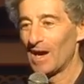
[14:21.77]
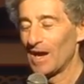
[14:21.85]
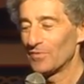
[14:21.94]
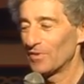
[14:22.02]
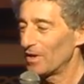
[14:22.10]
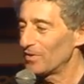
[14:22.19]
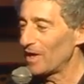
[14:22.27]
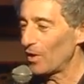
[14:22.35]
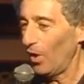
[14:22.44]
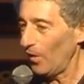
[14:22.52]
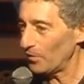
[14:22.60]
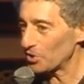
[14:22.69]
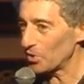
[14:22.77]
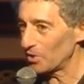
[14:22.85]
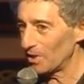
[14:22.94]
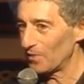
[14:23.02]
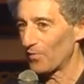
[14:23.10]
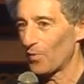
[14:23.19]
Uh, they often show
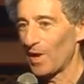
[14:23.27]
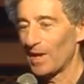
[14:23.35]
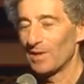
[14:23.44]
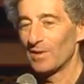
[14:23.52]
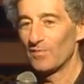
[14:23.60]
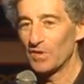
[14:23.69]
the infrared.